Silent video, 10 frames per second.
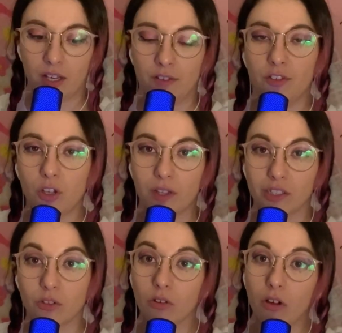Even though that's
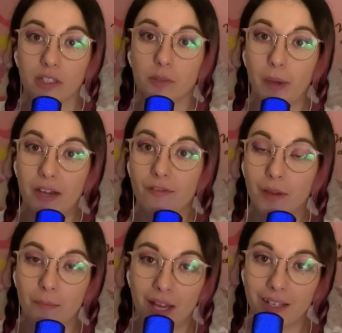not going to benefit
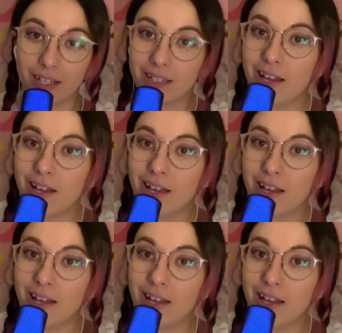Madeline,